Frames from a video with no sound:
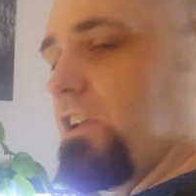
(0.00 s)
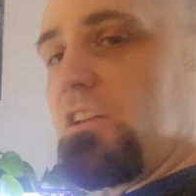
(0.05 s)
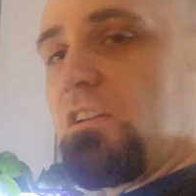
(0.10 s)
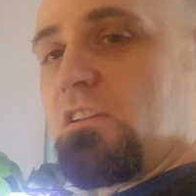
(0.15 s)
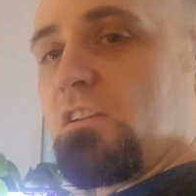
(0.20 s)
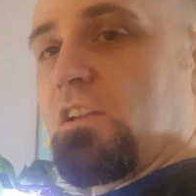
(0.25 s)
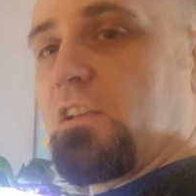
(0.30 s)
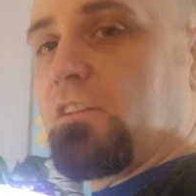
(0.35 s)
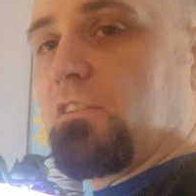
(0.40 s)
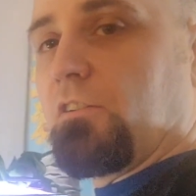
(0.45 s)
that
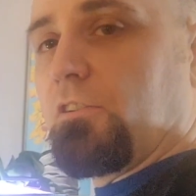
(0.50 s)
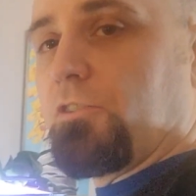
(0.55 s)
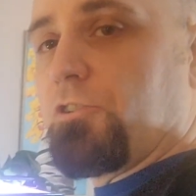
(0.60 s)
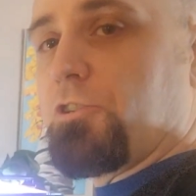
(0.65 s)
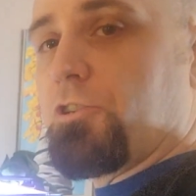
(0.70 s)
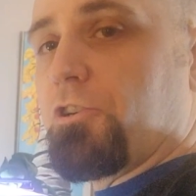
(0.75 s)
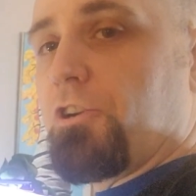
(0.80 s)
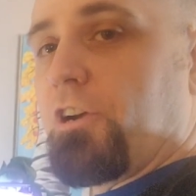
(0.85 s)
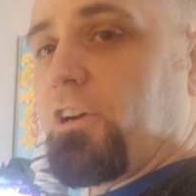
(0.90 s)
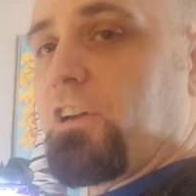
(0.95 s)
little
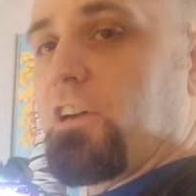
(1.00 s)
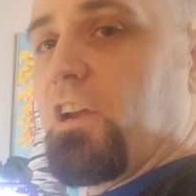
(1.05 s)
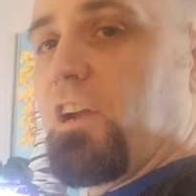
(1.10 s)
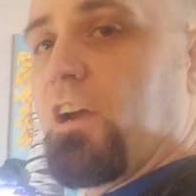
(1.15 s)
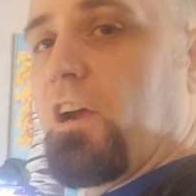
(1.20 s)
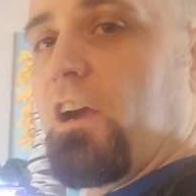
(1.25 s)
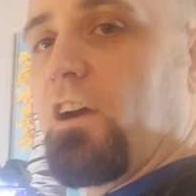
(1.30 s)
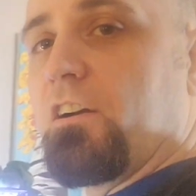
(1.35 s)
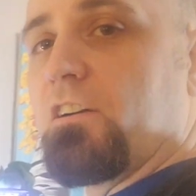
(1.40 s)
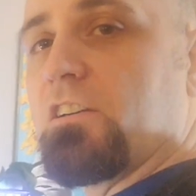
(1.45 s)
trick
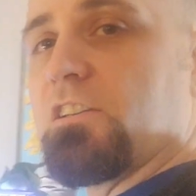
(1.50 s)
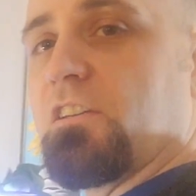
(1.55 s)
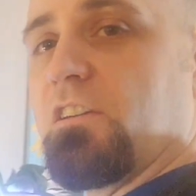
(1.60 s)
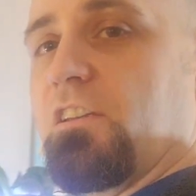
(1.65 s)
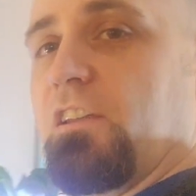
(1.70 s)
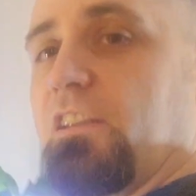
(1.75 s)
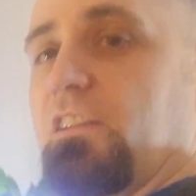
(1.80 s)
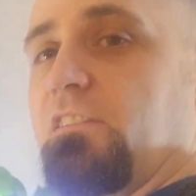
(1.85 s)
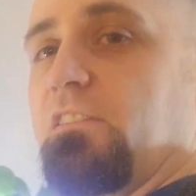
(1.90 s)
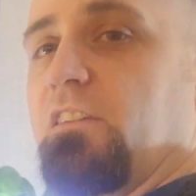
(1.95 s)
here so
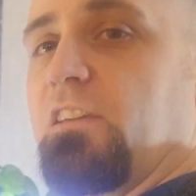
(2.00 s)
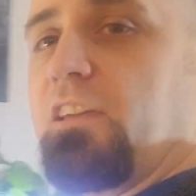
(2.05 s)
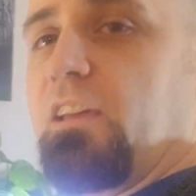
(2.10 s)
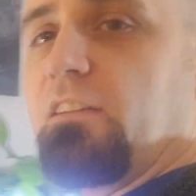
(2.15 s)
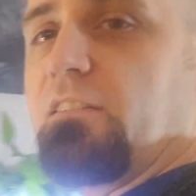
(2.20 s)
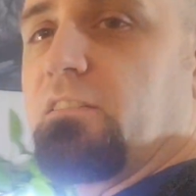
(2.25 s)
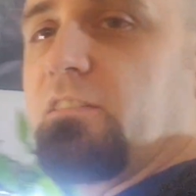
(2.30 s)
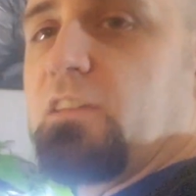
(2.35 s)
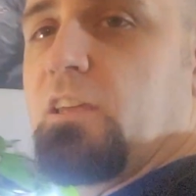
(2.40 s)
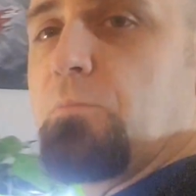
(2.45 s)
that you
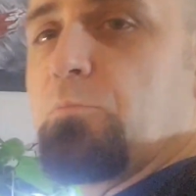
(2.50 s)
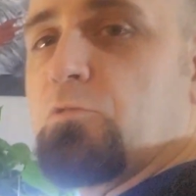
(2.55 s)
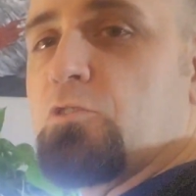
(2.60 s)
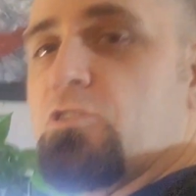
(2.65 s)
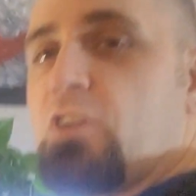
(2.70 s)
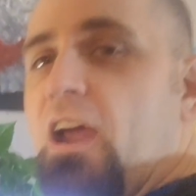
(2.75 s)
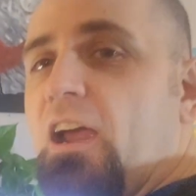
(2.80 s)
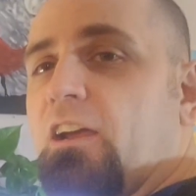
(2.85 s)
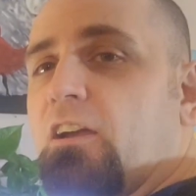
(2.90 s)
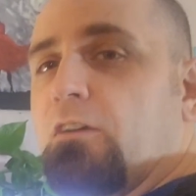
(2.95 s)
can keep
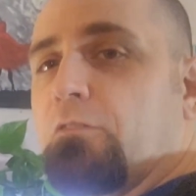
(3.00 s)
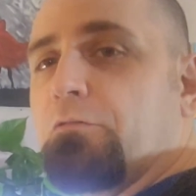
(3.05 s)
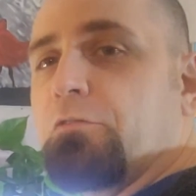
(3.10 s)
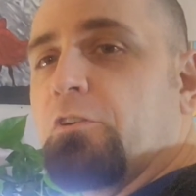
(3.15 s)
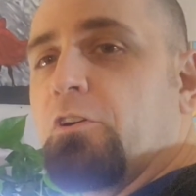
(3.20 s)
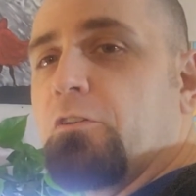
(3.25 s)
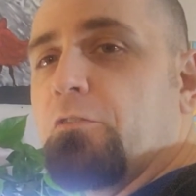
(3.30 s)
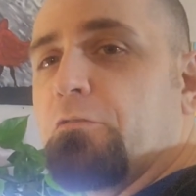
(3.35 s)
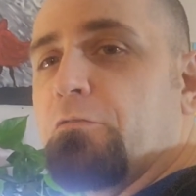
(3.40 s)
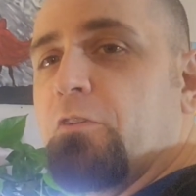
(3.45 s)
track of
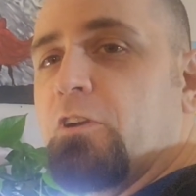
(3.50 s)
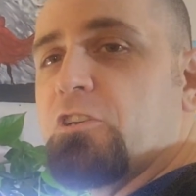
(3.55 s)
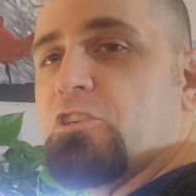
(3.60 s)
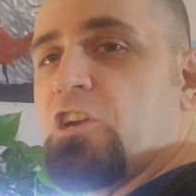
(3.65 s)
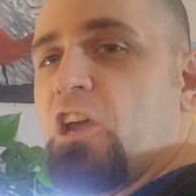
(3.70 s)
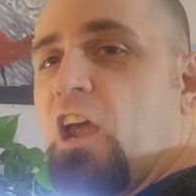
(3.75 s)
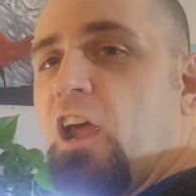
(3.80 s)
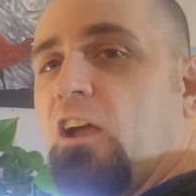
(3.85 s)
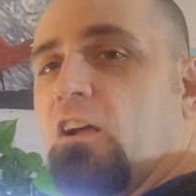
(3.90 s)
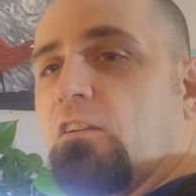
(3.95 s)
your
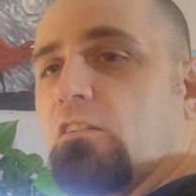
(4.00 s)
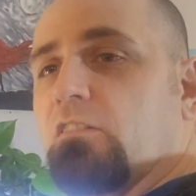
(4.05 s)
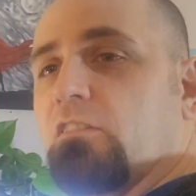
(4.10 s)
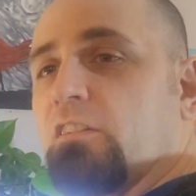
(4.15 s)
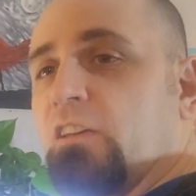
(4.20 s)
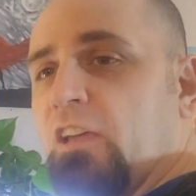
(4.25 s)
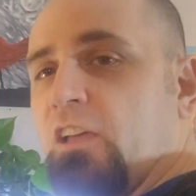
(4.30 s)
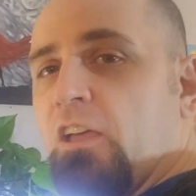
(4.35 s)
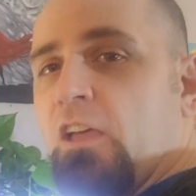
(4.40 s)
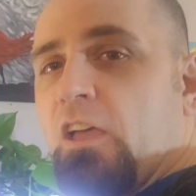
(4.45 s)
fish health
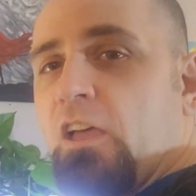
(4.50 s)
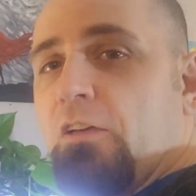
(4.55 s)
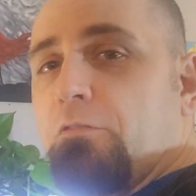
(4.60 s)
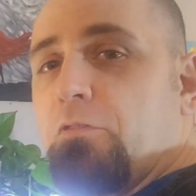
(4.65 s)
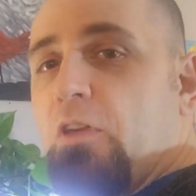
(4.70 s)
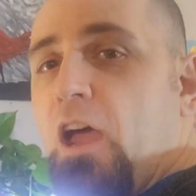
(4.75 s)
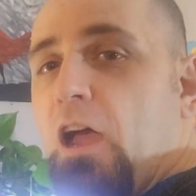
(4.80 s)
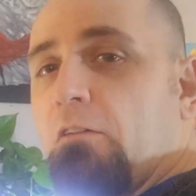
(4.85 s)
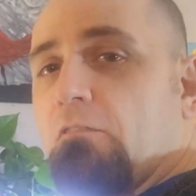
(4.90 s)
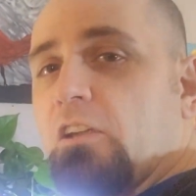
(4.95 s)
if
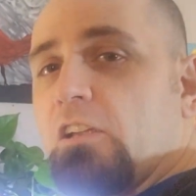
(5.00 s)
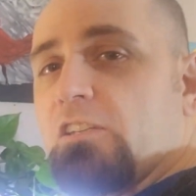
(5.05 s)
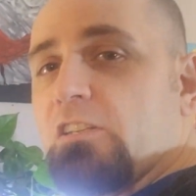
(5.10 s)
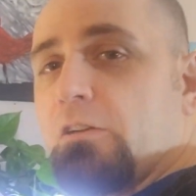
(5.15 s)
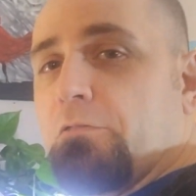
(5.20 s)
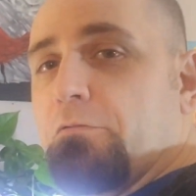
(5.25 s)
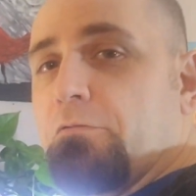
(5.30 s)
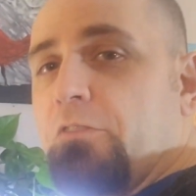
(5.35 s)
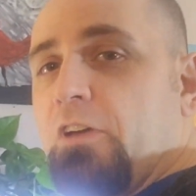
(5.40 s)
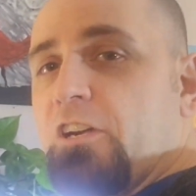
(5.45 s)
you have lots
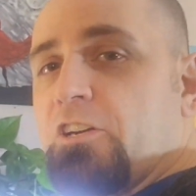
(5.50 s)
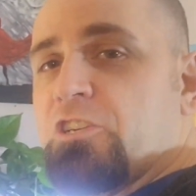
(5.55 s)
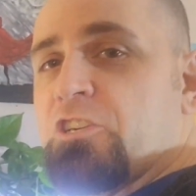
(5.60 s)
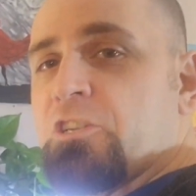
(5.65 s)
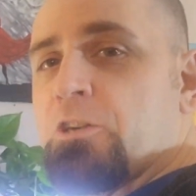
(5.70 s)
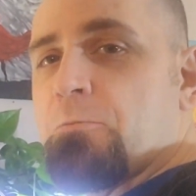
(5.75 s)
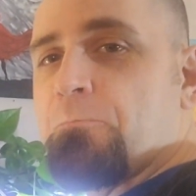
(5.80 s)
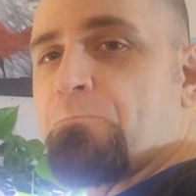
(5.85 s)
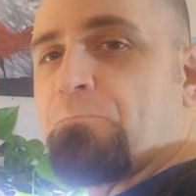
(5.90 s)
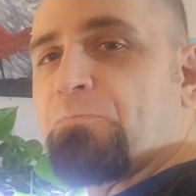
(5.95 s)
of
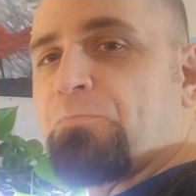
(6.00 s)
fish.